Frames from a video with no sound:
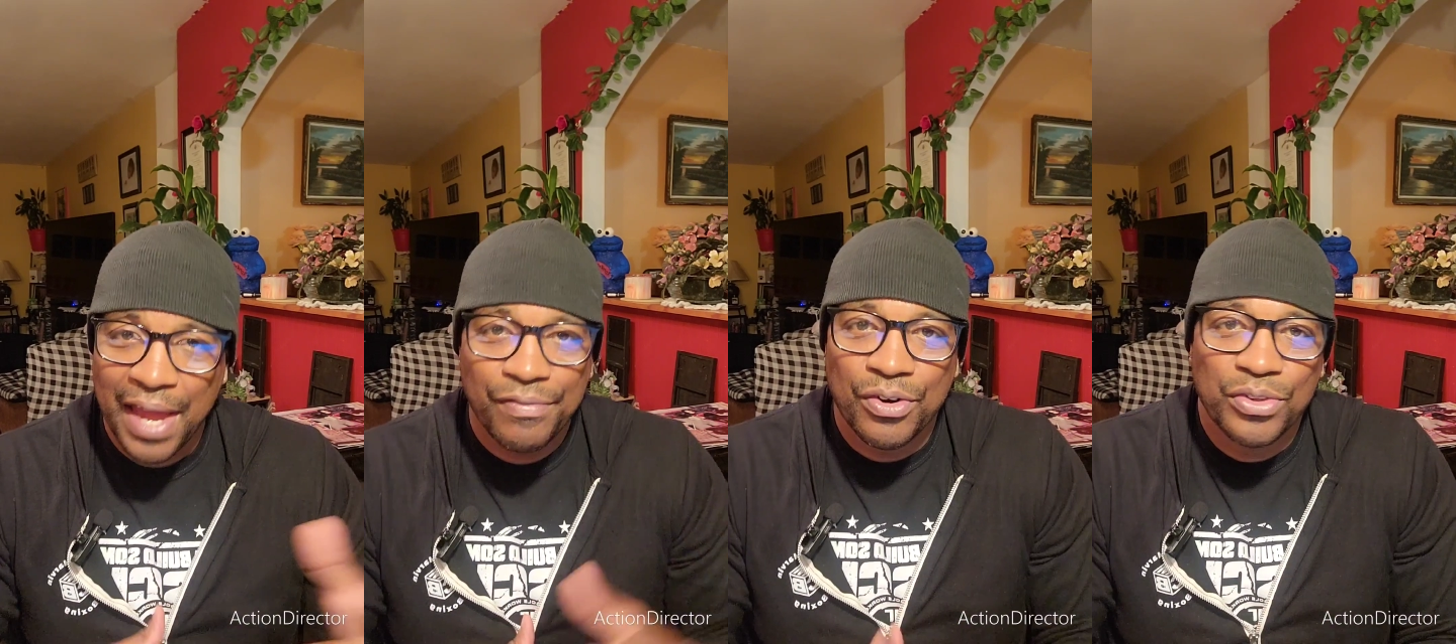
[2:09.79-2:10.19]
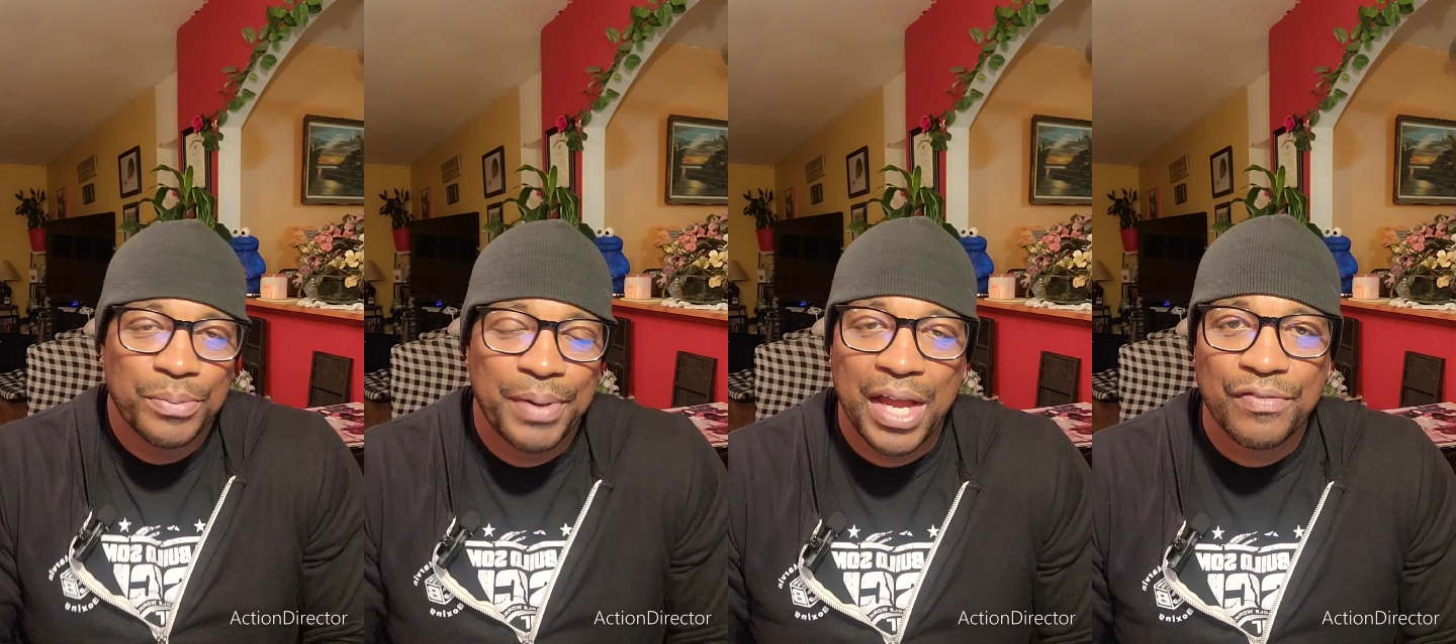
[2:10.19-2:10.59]
have her
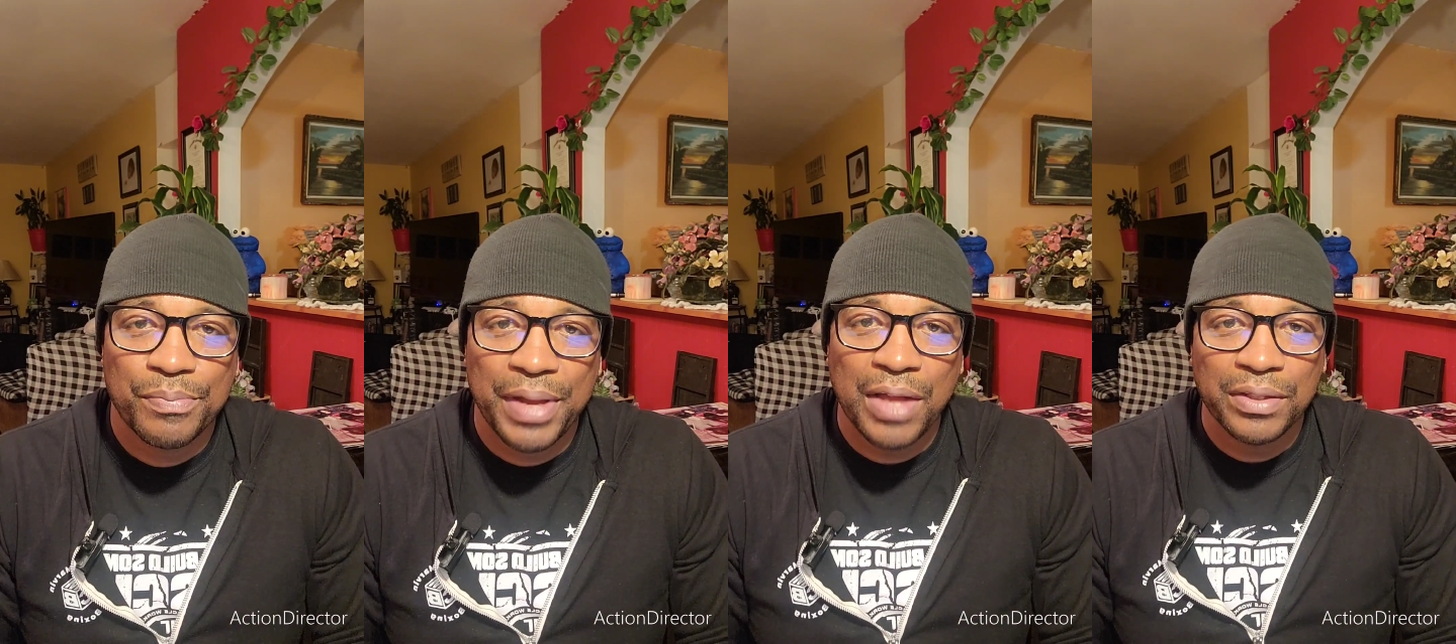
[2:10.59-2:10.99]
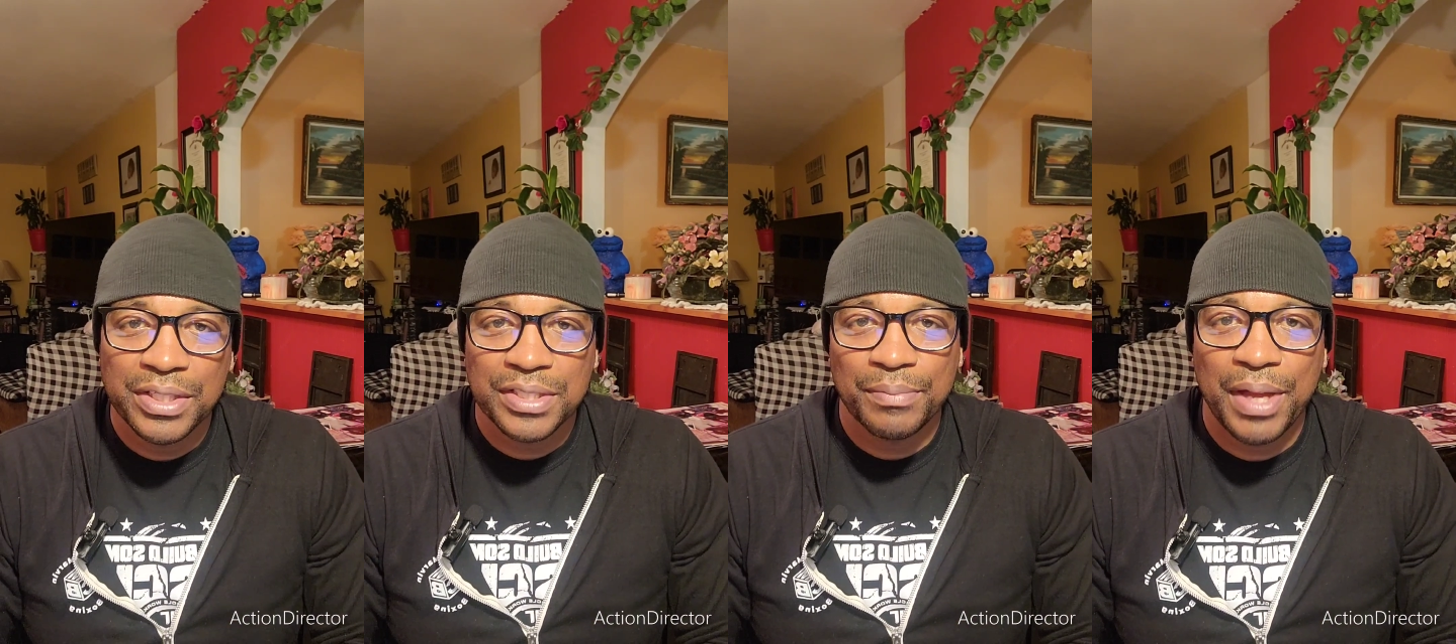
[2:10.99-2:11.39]
on the pound for pound
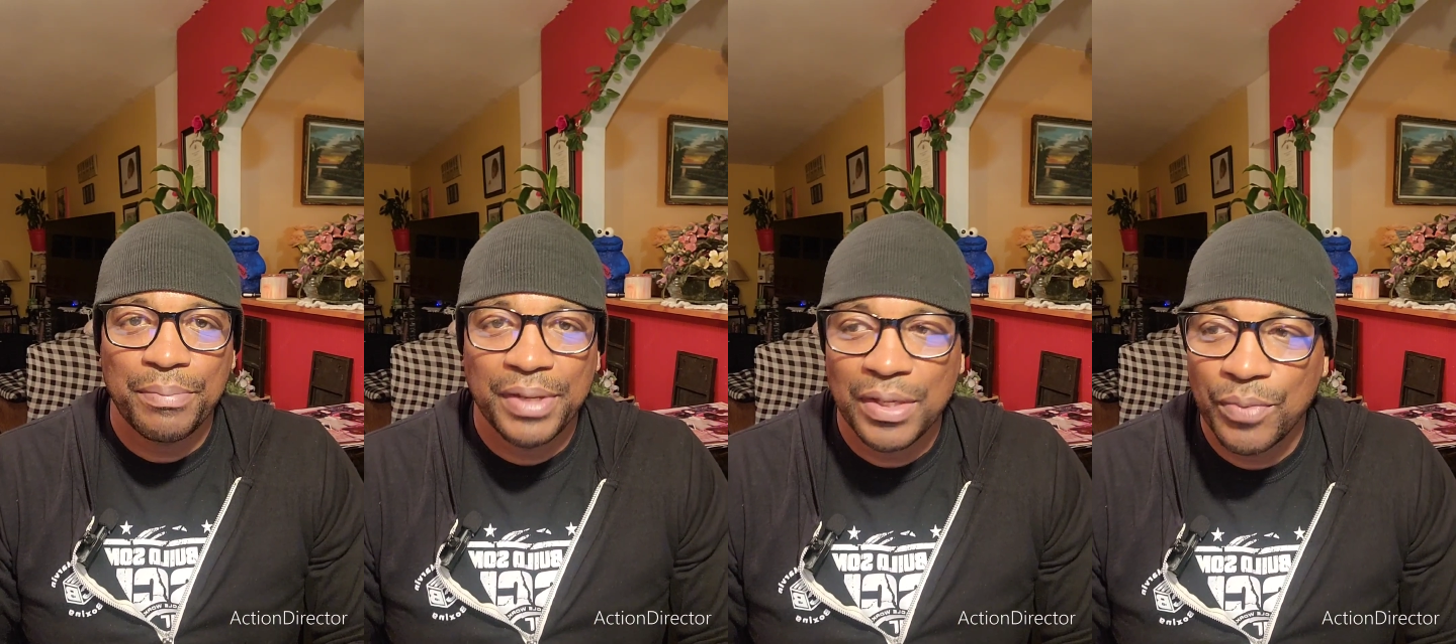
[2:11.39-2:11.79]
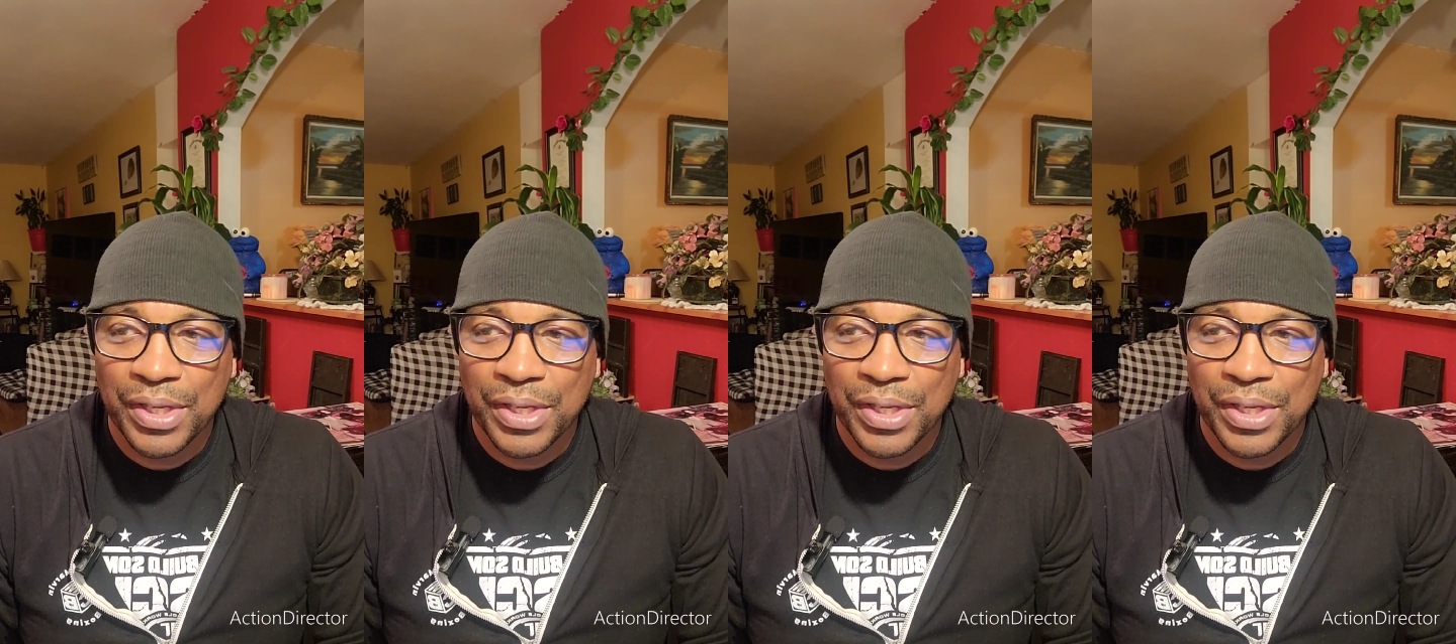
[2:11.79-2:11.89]
list, in my opinion.